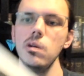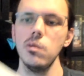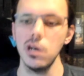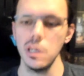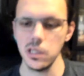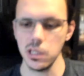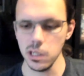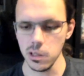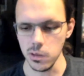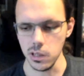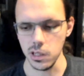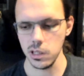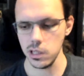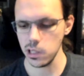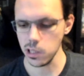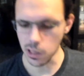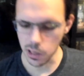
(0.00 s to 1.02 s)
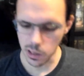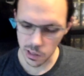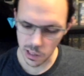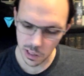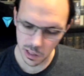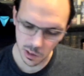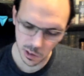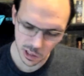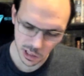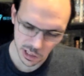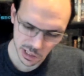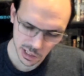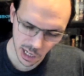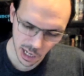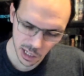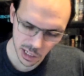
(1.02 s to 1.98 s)
want to ensure that your
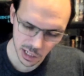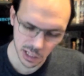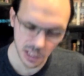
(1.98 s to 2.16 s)
set